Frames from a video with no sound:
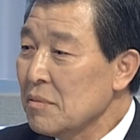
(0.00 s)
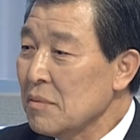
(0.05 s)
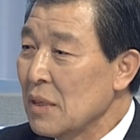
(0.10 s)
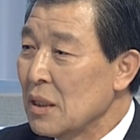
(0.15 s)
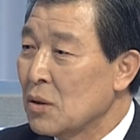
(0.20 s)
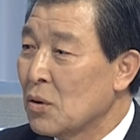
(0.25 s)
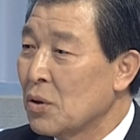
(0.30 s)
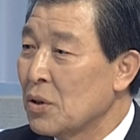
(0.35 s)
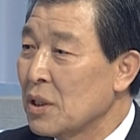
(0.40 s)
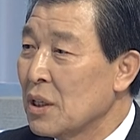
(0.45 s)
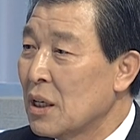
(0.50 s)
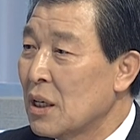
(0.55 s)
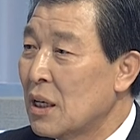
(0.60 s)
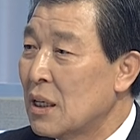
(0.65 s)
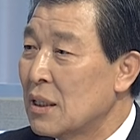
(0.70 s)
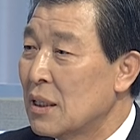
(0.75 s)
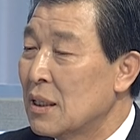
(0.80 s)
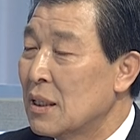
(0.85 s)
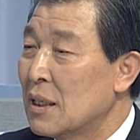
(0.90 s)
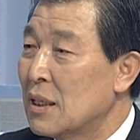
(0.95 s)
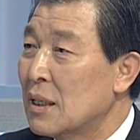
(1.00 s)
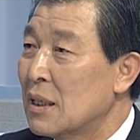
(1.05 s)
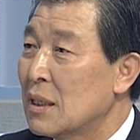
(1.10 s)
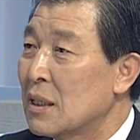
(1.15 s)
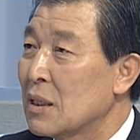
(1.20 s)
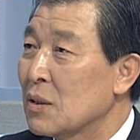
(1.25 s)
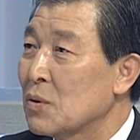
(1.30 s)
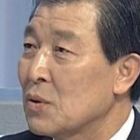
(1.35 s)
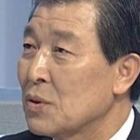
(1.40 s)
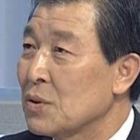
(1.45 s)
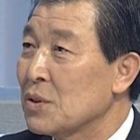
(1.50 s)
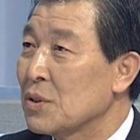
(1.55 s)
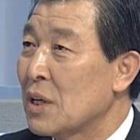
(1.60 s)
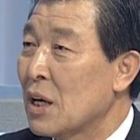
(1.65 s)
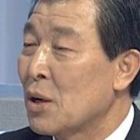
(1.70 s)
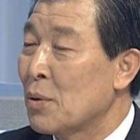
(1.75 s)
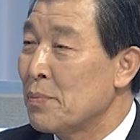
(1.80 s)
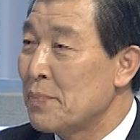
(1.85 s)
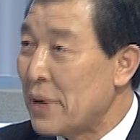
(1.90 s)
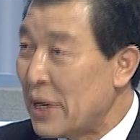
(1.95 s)
Korea could do
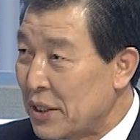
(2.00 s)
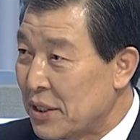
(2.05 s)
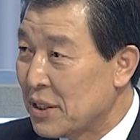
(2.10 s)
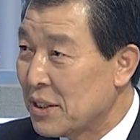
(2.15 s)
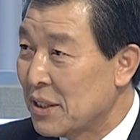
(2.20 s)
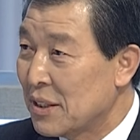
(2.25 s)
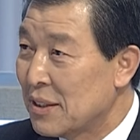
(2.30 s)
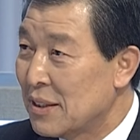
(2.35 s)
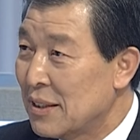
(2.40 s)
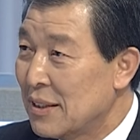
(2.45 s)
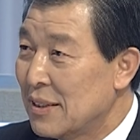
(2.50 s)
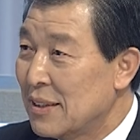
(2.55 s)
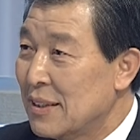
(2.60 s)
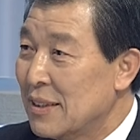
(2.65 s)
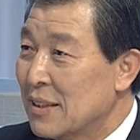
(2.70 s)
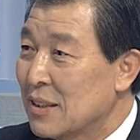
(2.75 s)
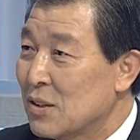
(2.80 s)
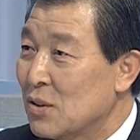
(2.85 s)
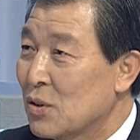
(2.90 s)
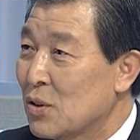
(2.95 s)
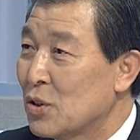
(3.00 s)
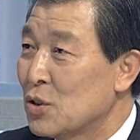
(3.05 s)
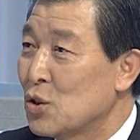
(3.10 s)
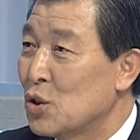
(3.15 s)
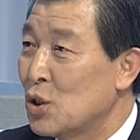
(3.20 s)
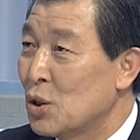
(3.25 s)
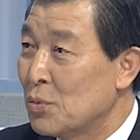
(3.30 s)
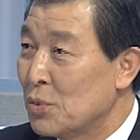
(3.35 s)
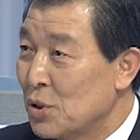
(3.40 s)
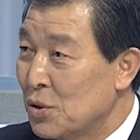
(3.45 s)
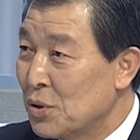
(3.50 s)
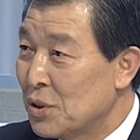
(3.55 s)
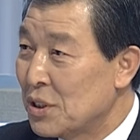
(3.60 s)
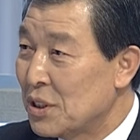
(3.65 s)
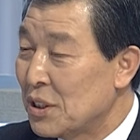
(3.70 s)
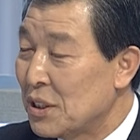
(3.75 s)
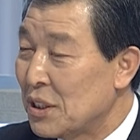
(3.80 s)
their best to contribute